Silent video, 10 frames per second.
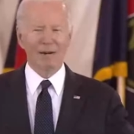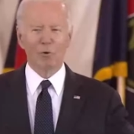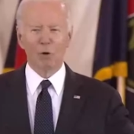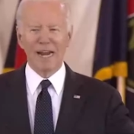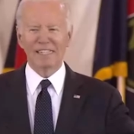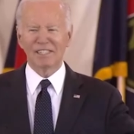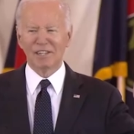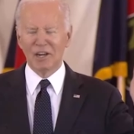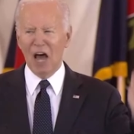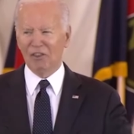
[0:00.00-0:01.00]
erase
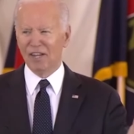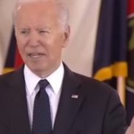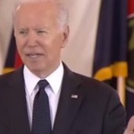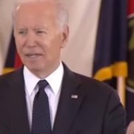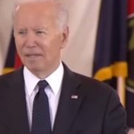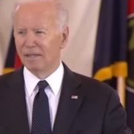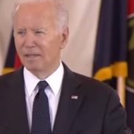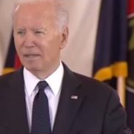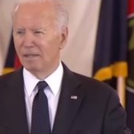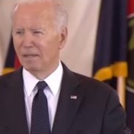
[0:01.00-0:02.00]
nothing.
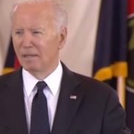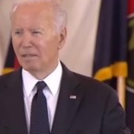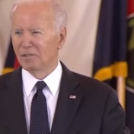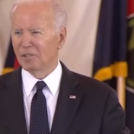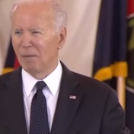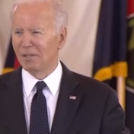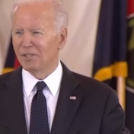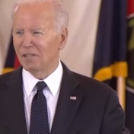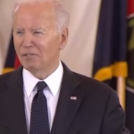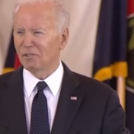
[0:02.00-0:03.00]
Some
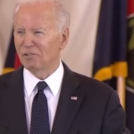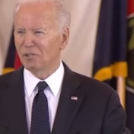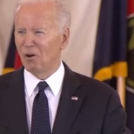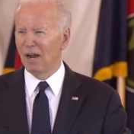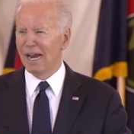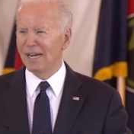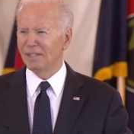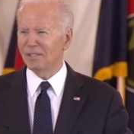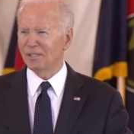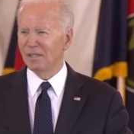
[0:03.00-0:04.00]
injustices are so
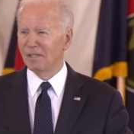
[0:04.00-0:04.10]
heinous,